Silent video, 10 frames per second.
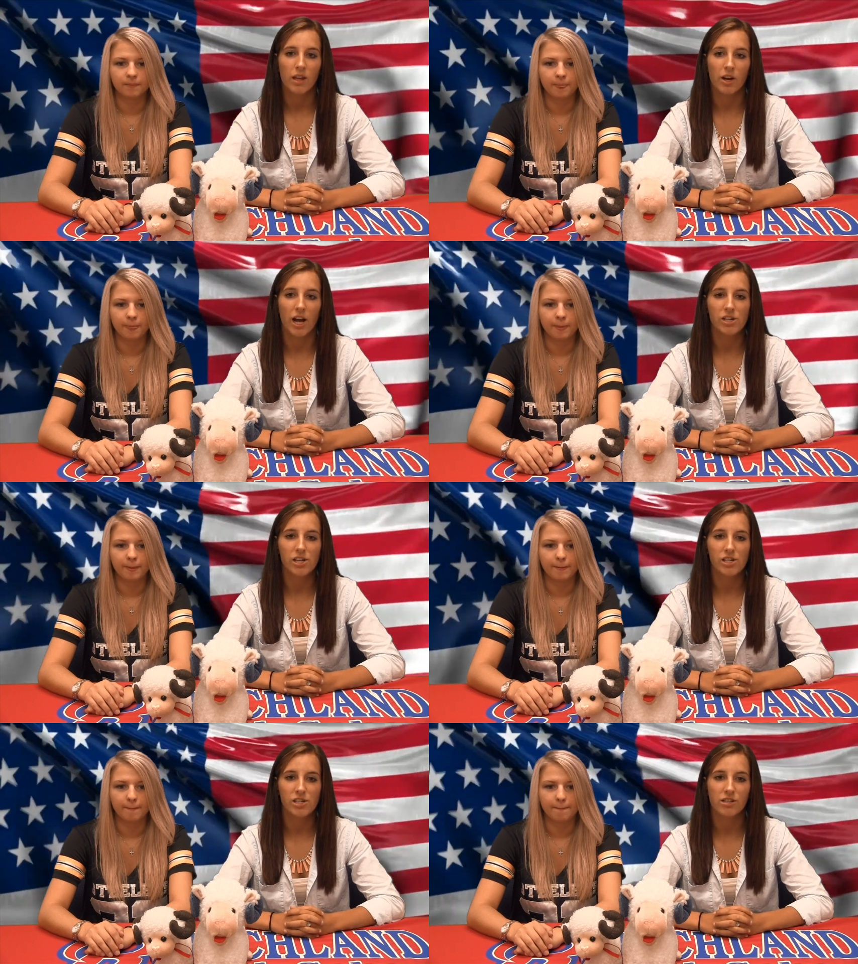
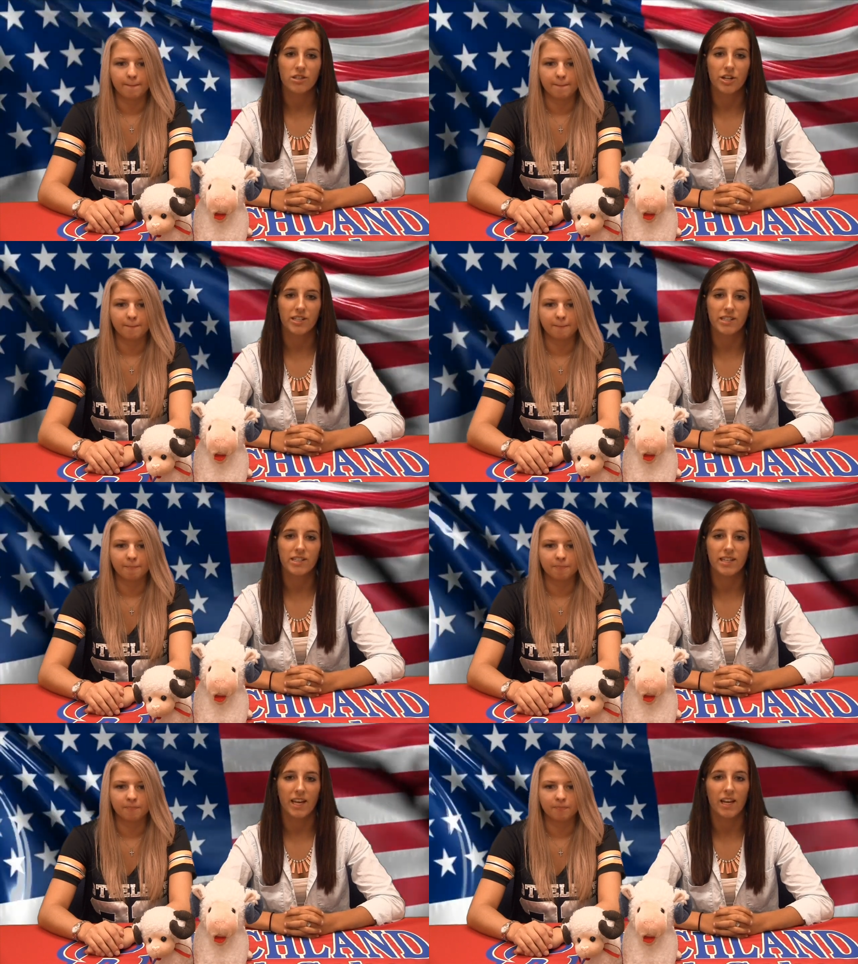Speaker 1: Congratulations,
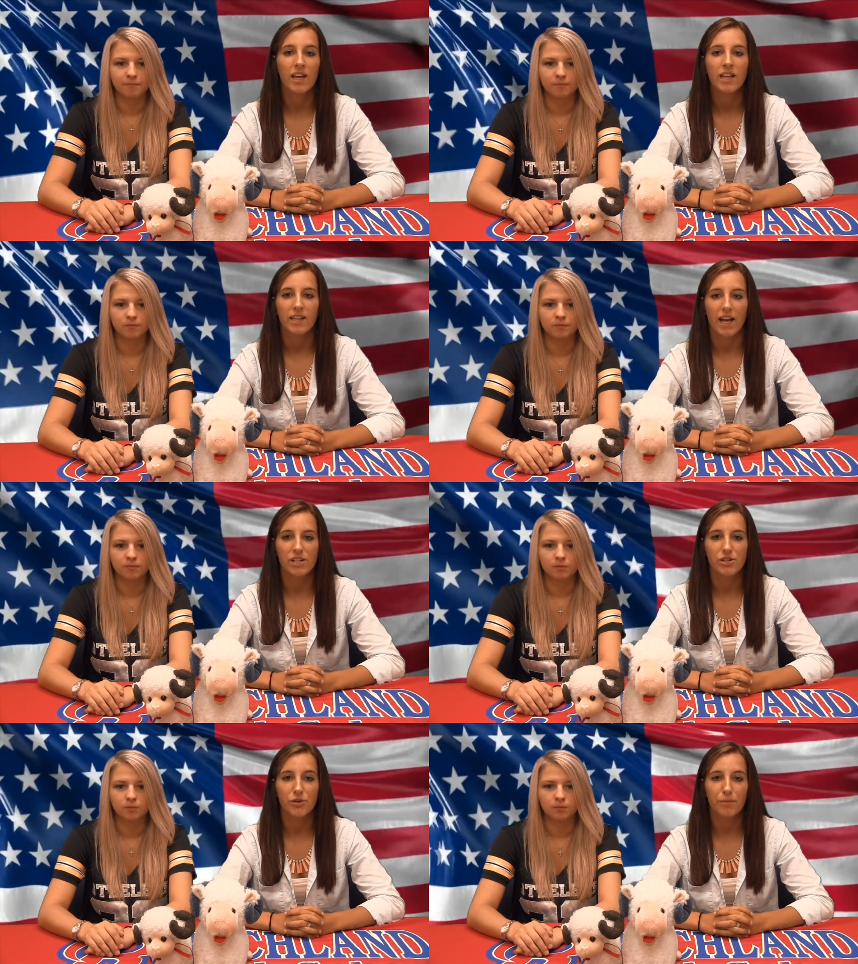Christy Tang,
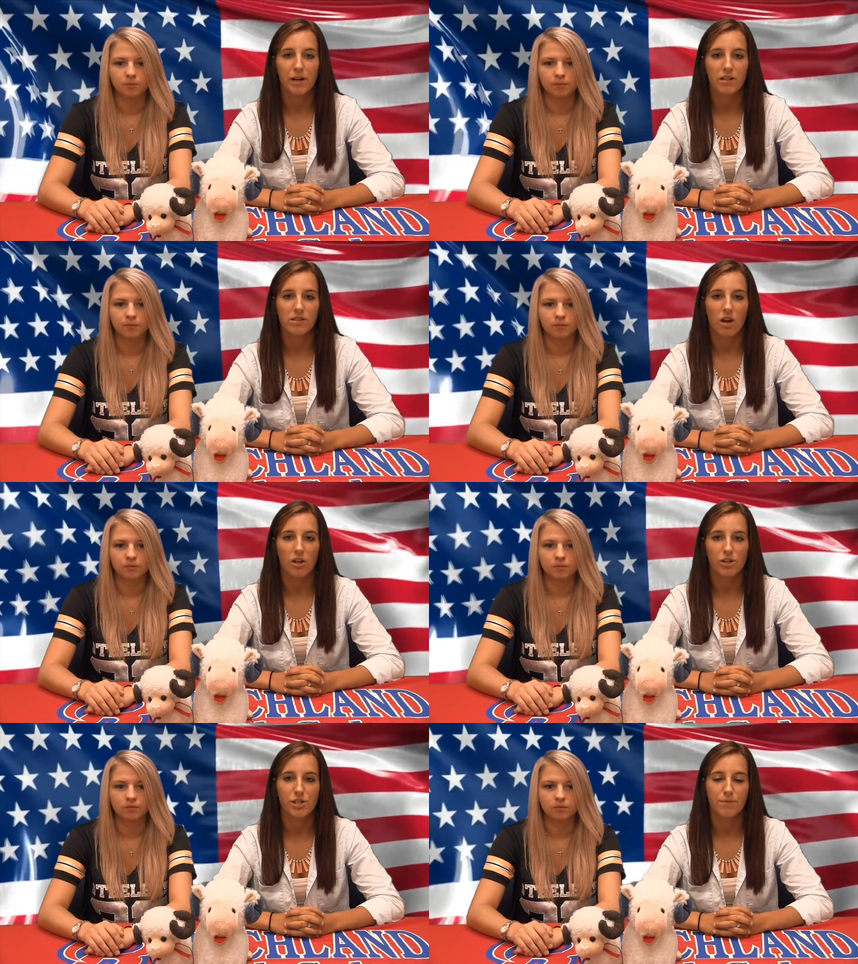National Merit
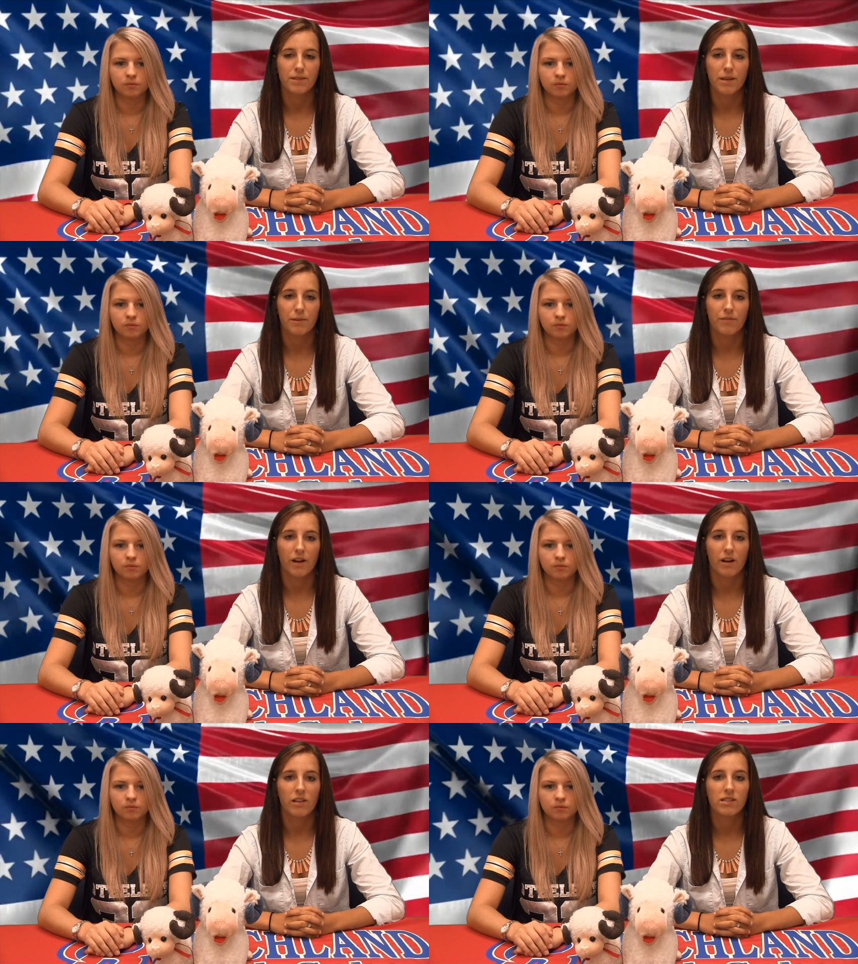Scholarship
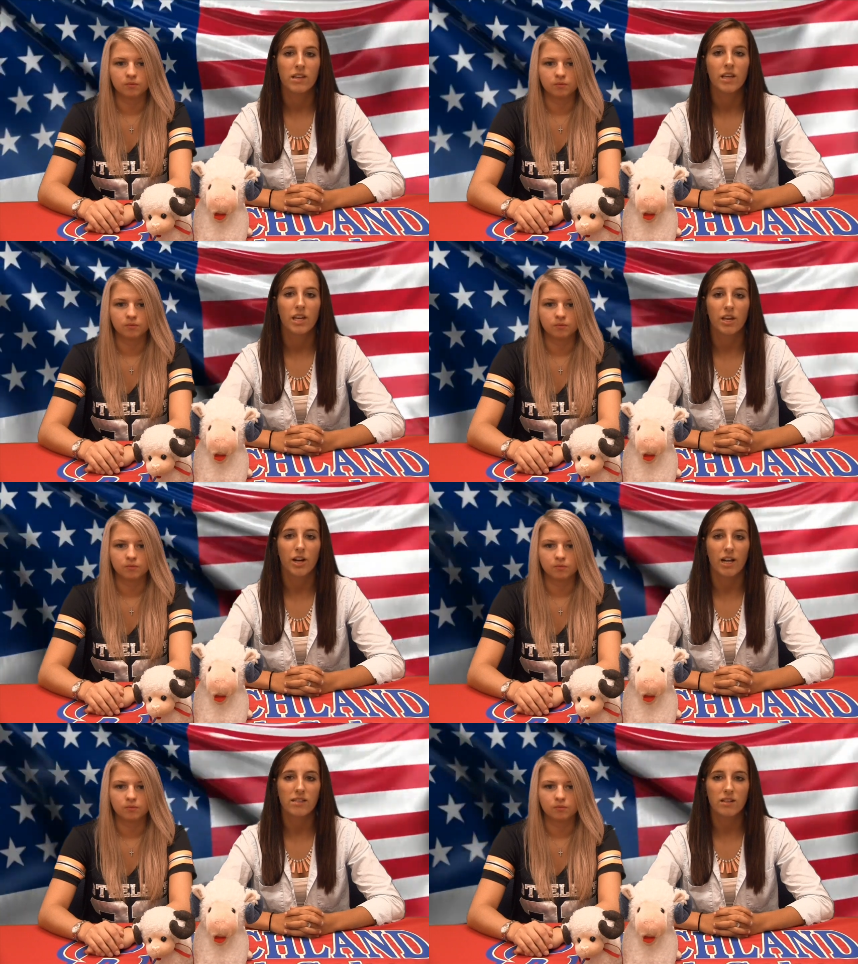semifinalist.
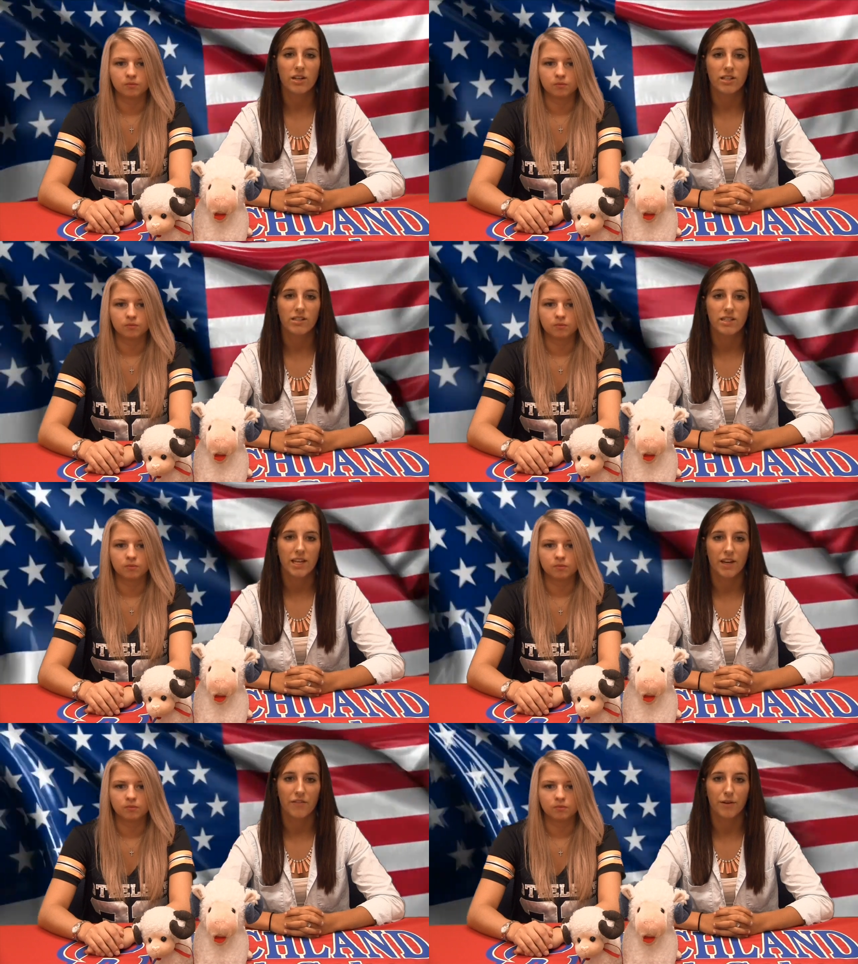Congrats to Christy
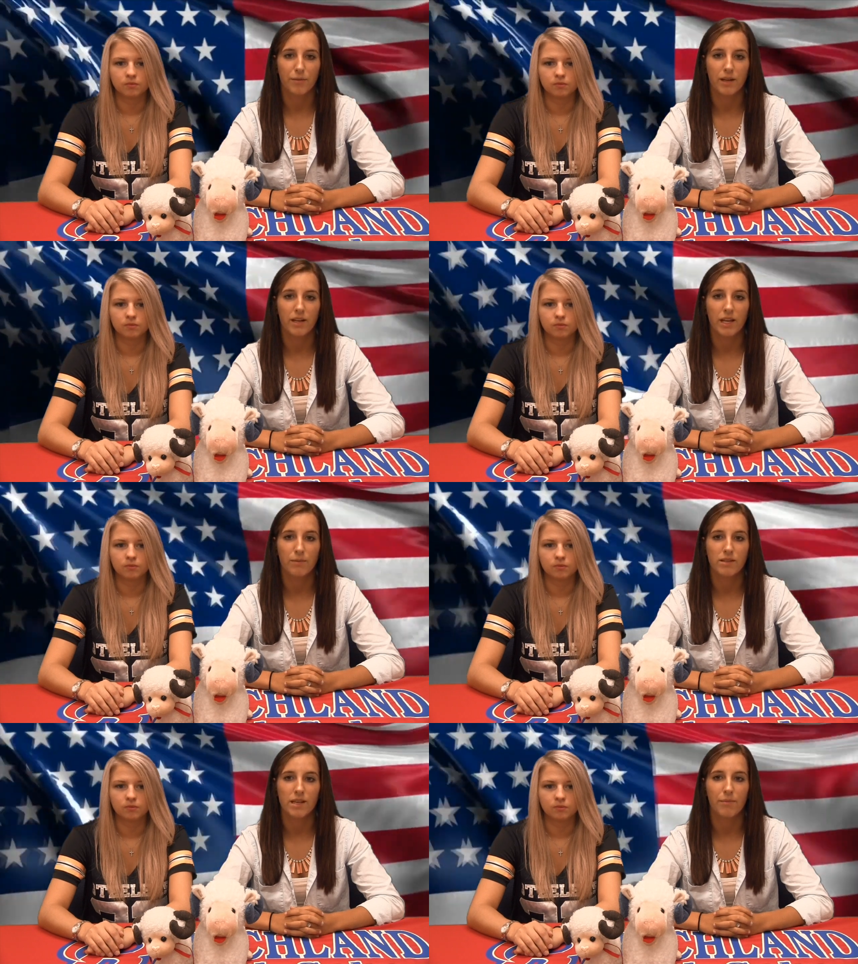Tang for being
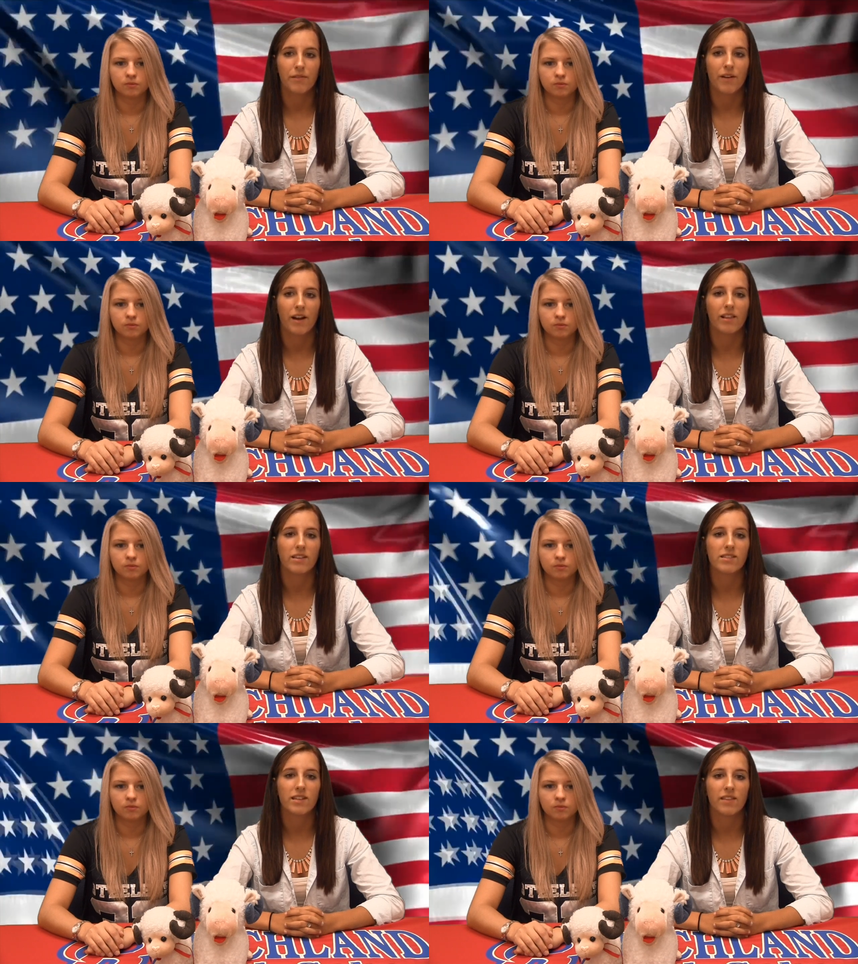named a
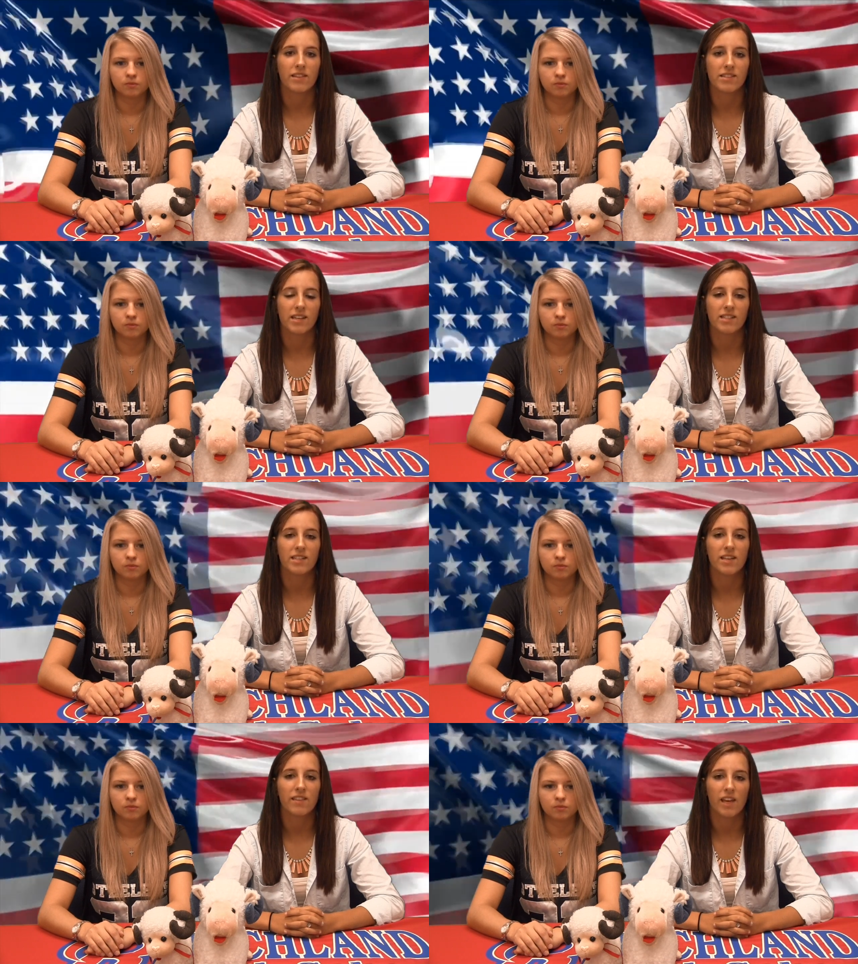semifinalist in the
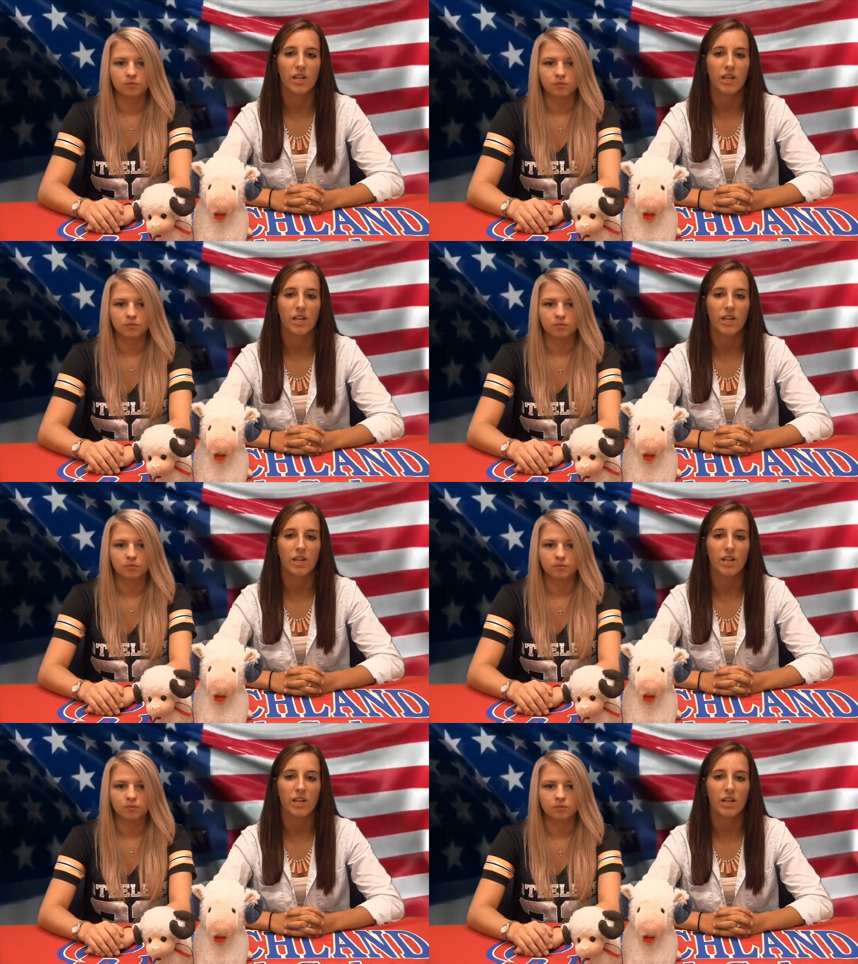60th